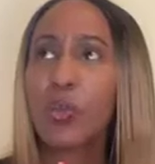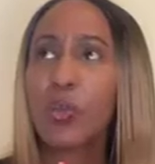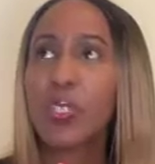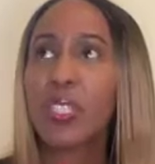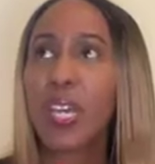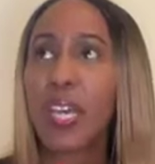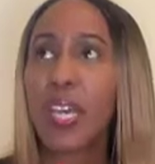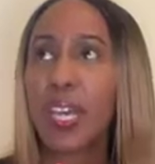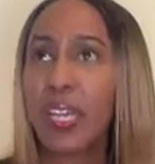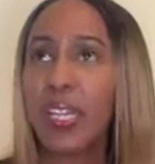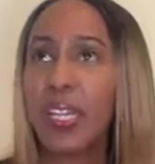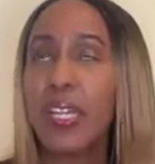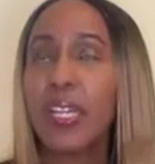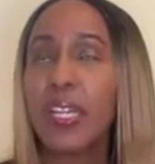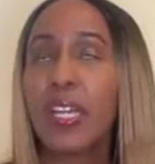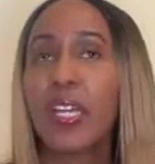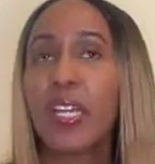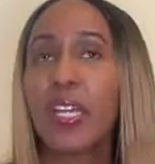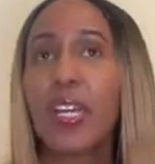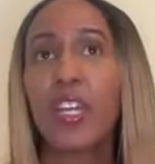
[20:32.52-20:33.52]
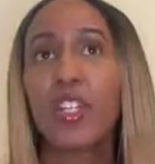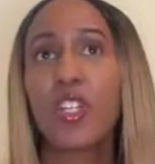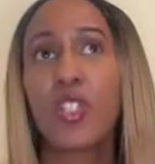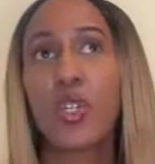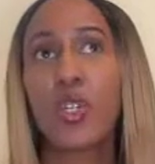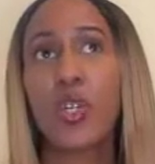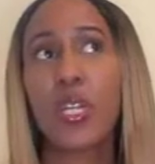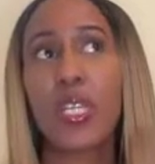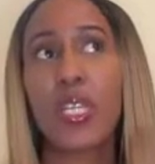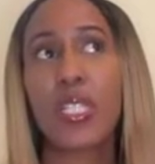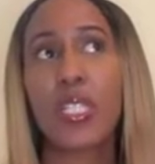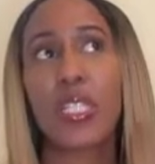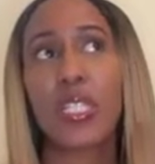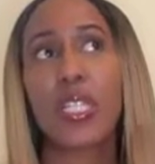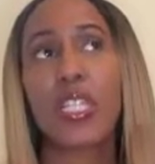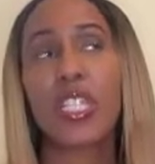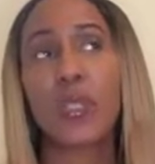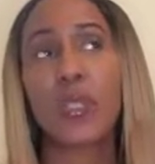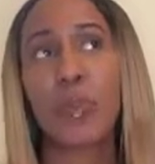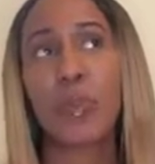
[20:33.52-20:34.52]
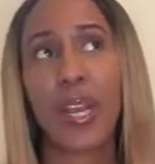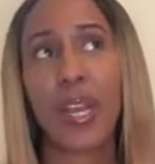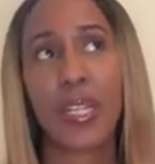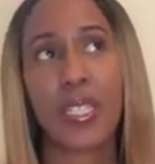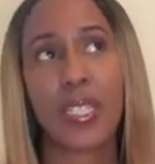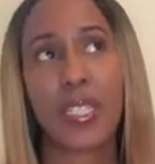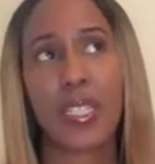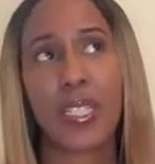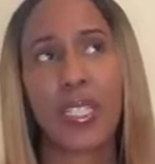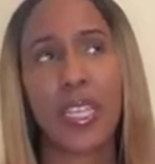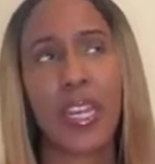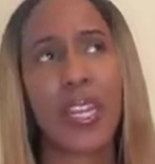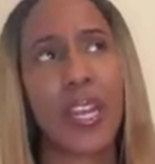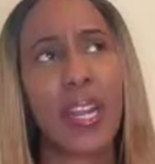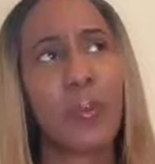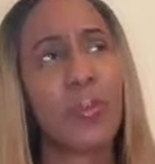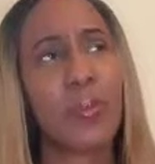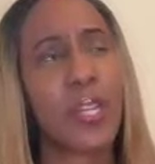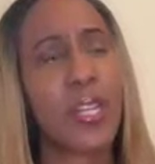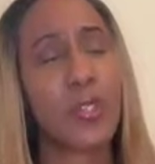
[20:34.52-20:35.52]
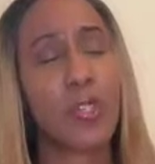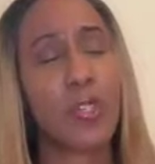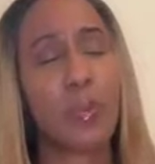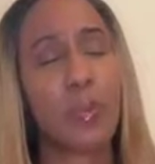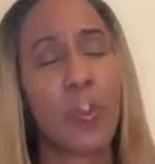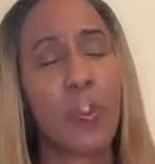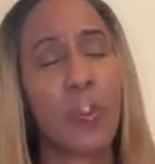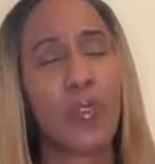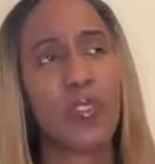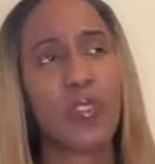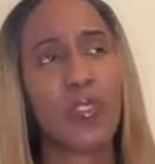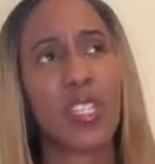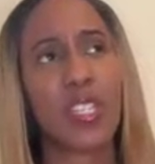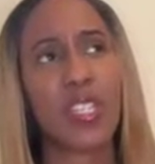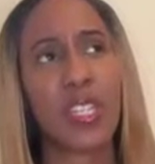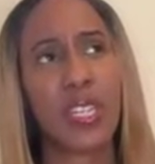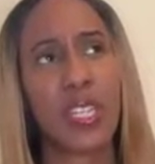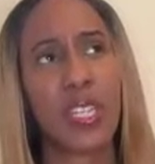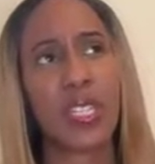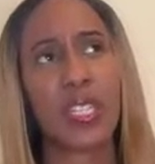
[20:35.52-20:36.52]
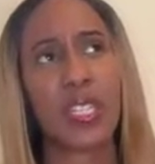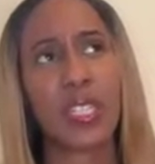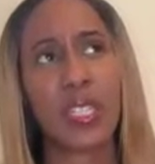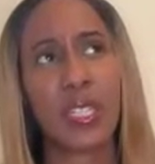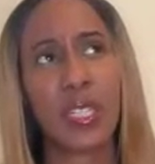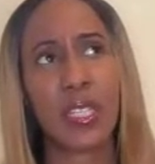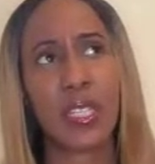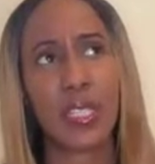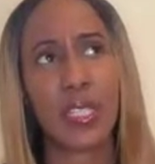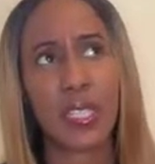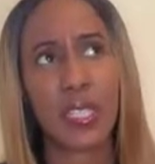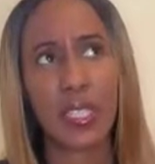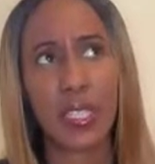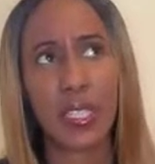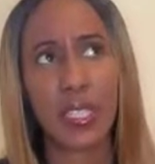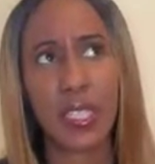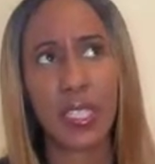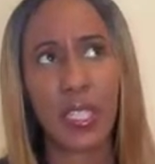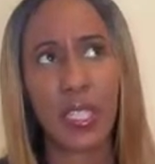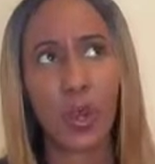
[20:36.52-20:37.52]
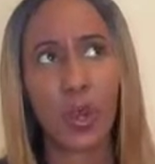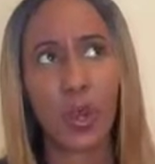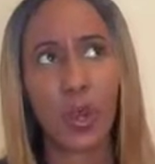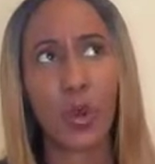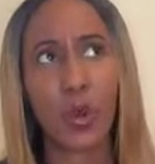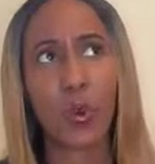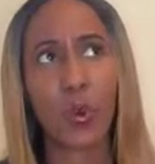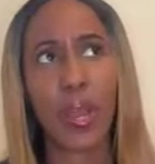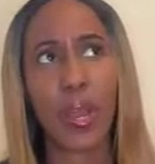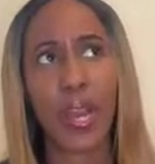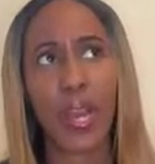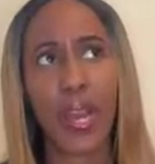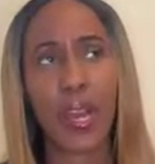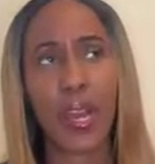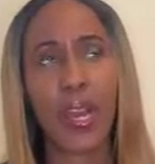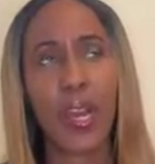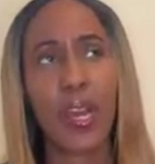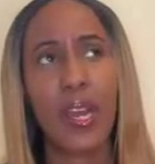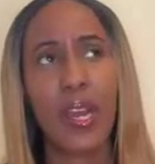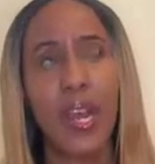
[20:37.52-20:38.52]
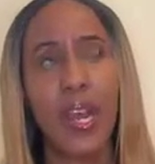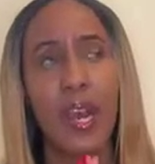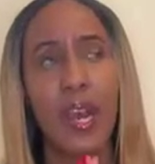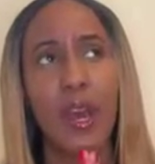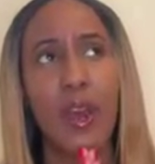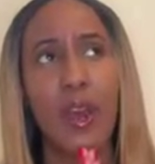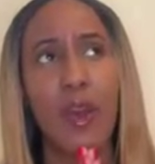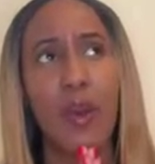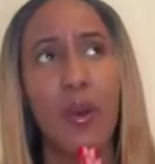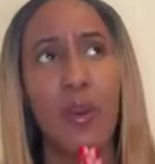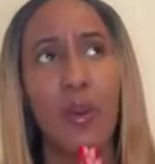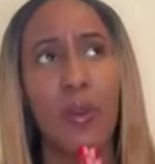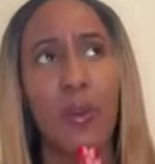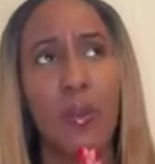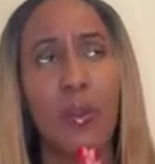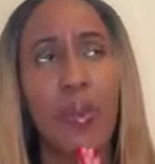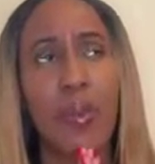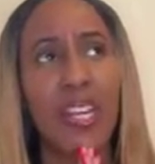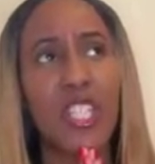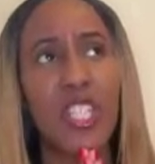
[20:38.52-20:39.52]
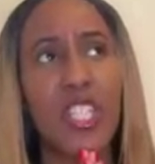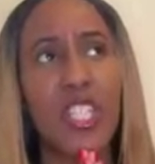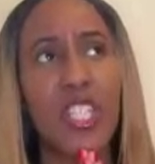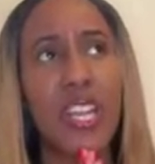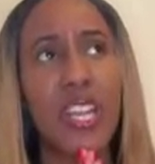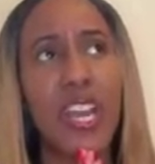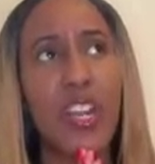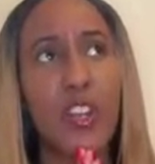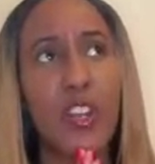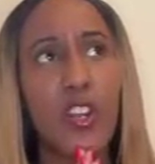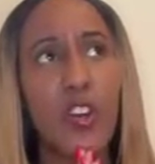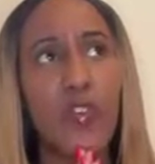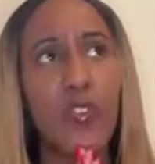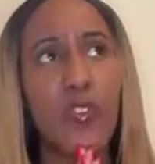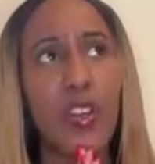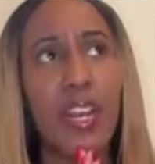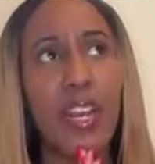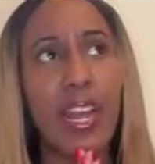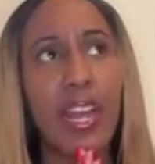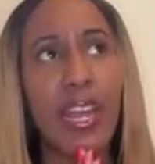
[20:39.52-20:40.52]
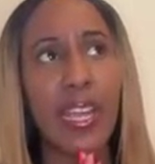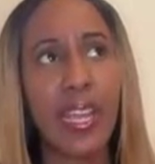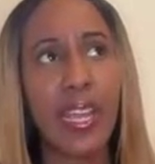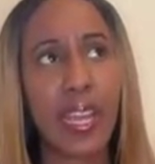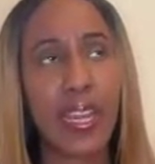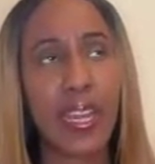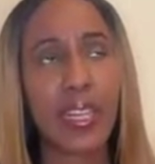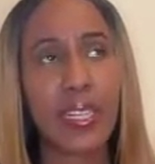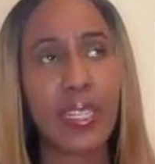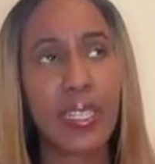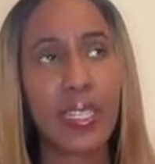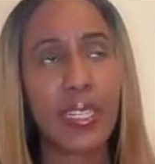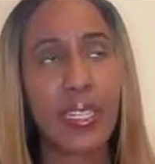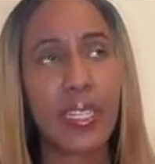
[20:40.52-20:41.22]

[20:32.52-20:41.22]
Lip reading: said during Slee's party, and I'm trying to remember if she said it in the scene or where, but she kind of likened